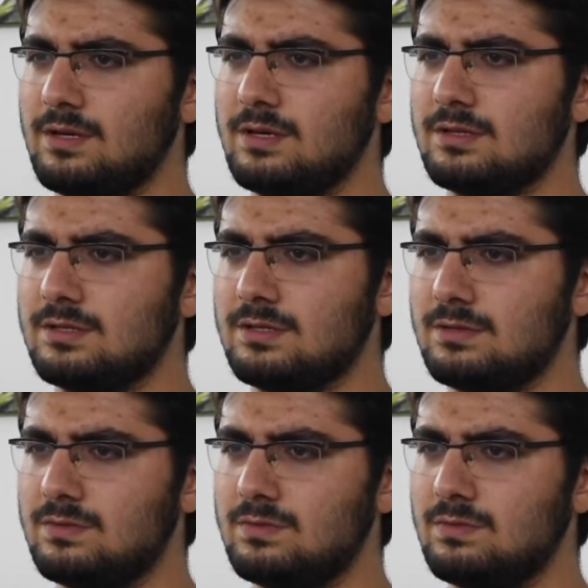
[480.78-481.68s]

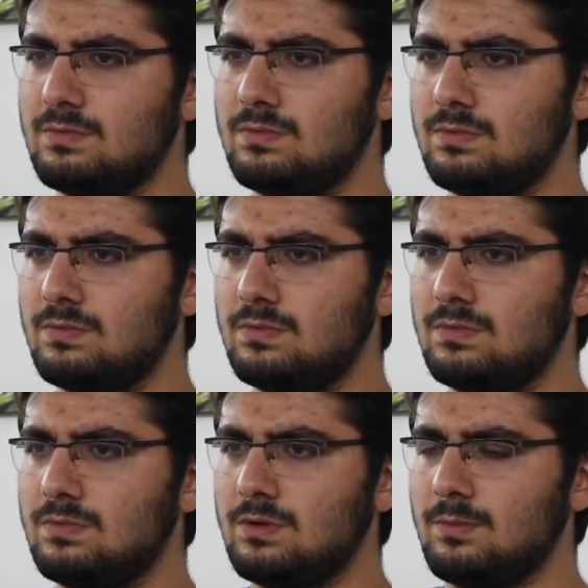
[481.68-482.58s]
because,
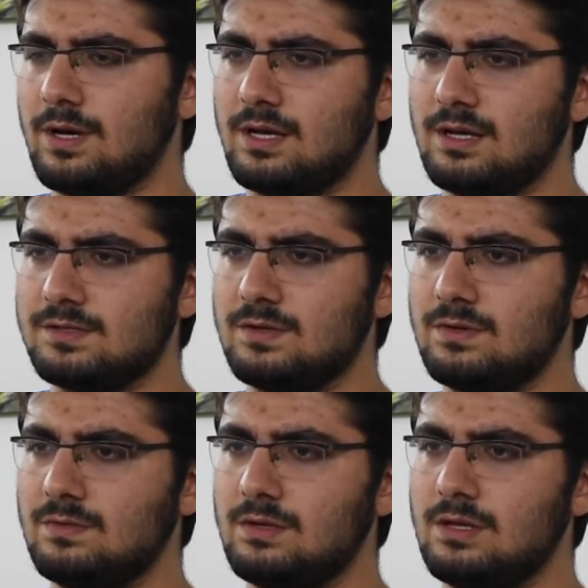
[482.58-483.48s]
my
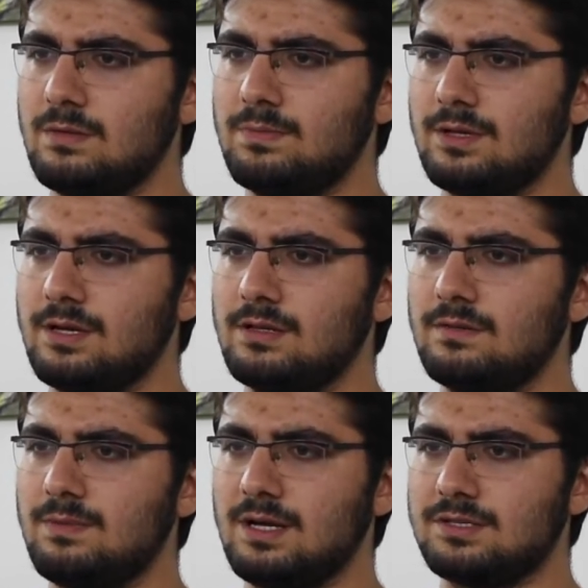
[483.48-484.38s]
cousin, he played
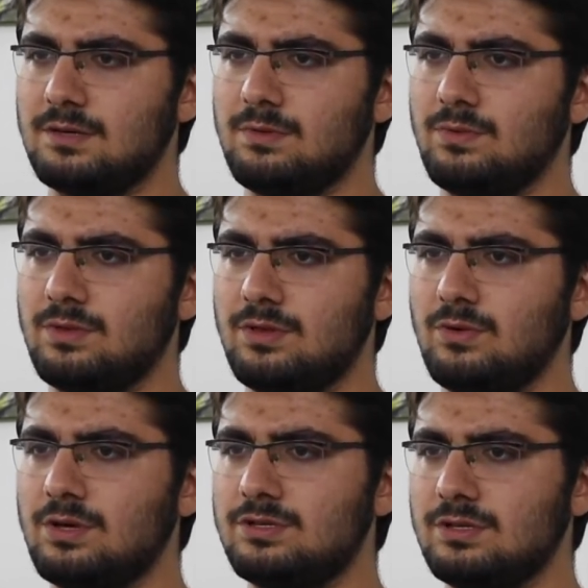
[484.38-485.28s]
basketball with
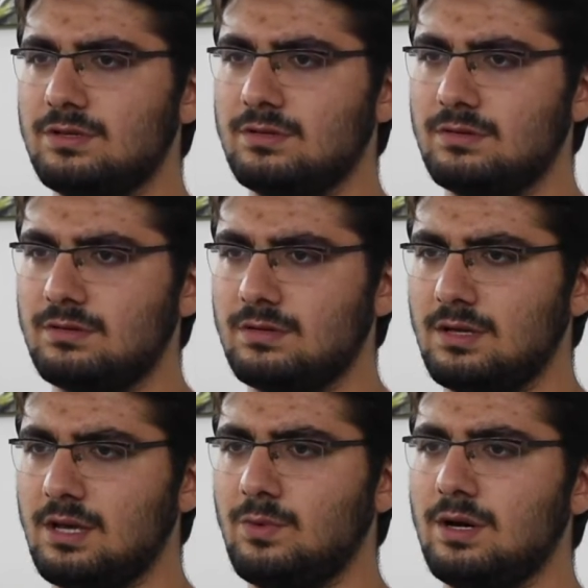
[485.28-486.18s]
Hoyajit
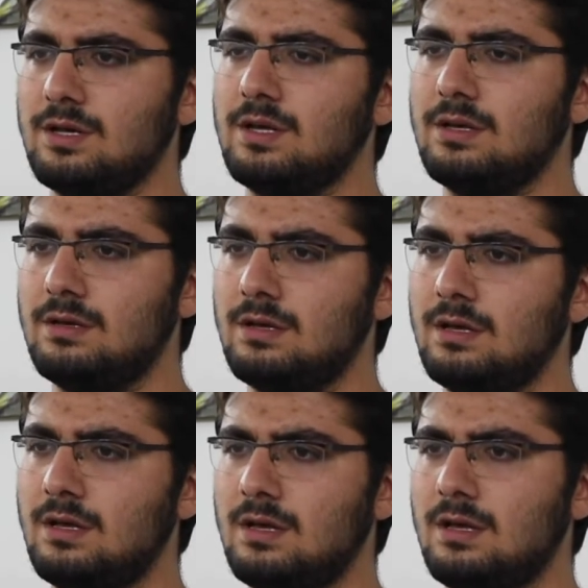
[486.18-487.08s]
AYA.
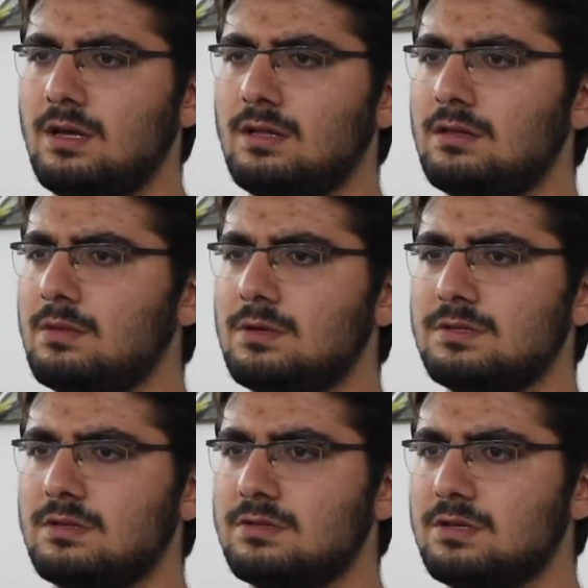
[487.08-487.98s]
And they
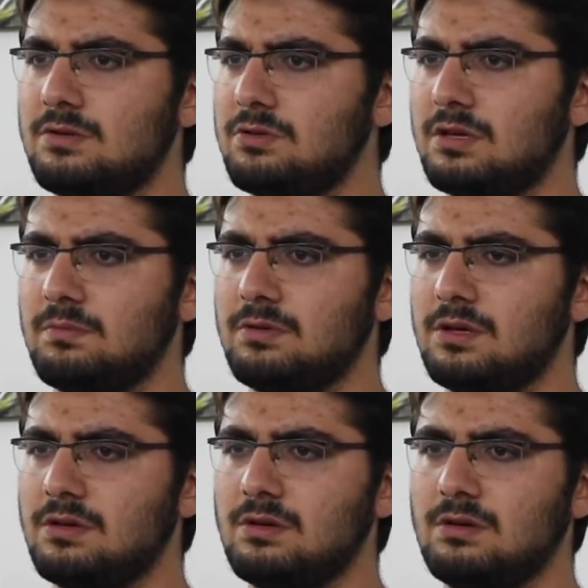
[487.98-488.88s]
basically said, you can
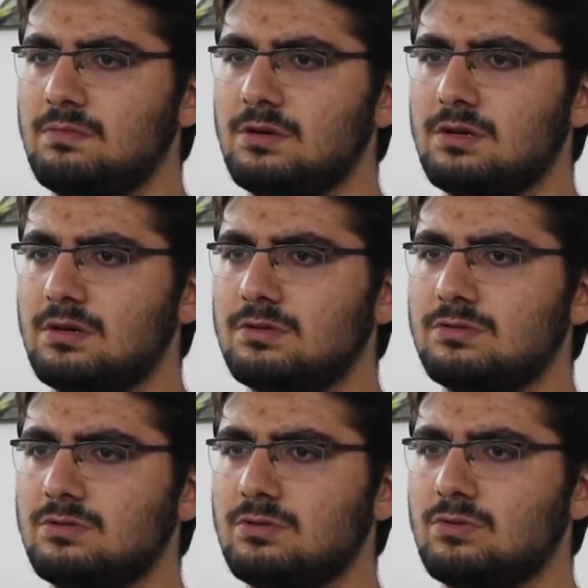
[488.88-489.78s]
play here
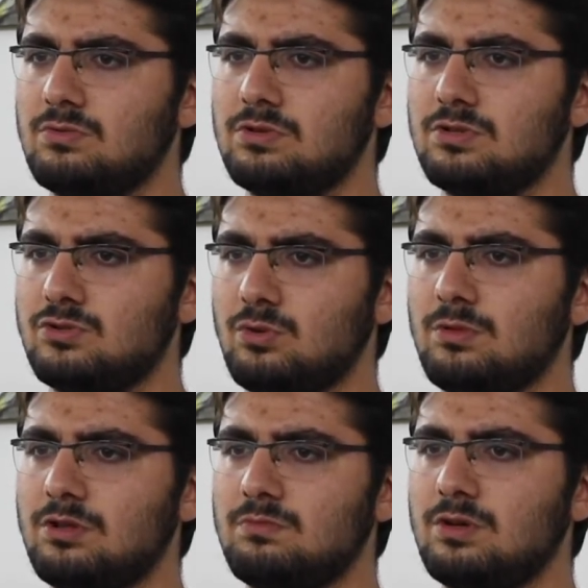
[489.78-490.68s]
because, this is
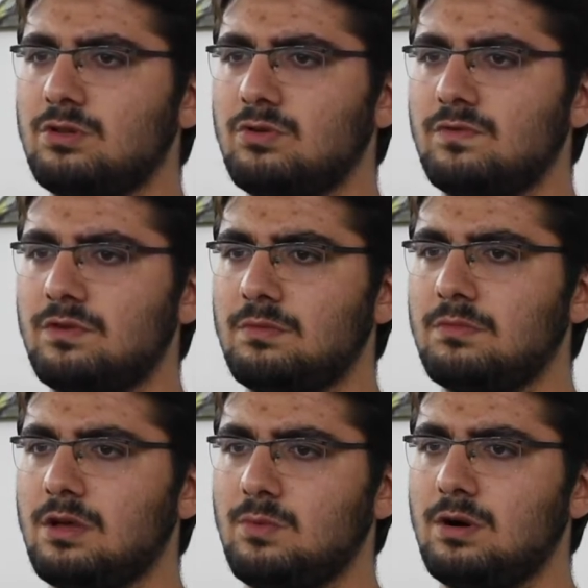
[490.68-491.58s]
Khomeletmen, you're from
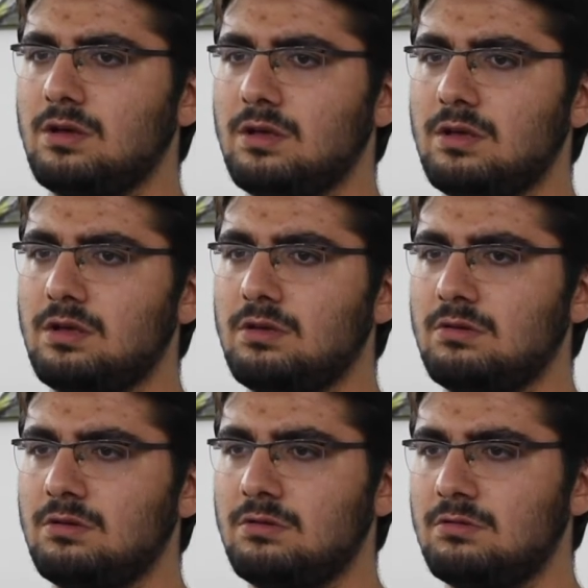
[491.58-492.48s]
AYA,
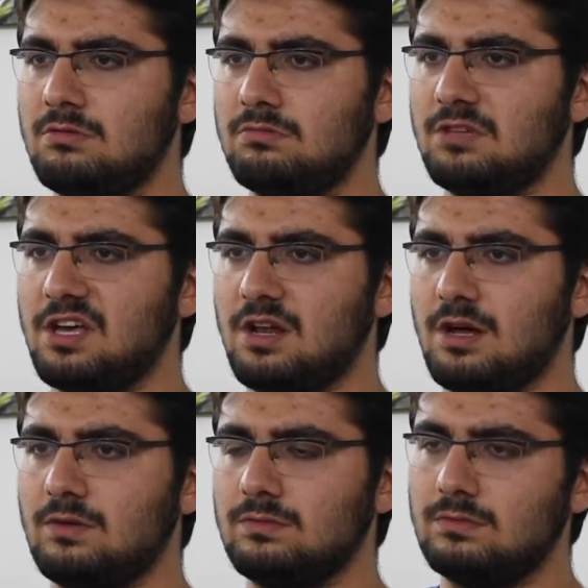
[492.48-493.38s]
get
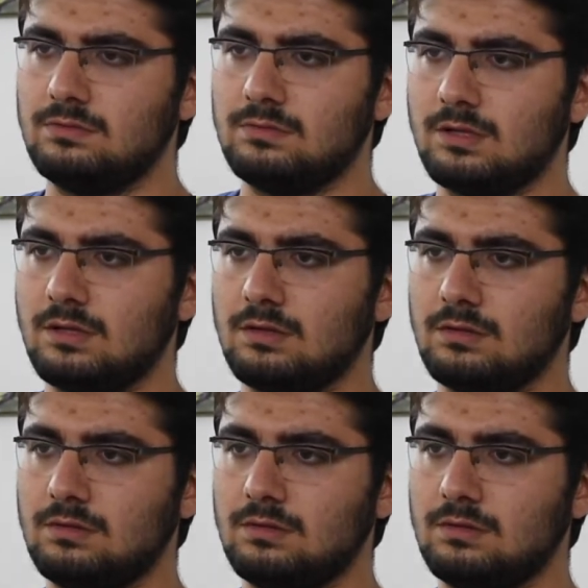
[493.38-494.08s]
out. And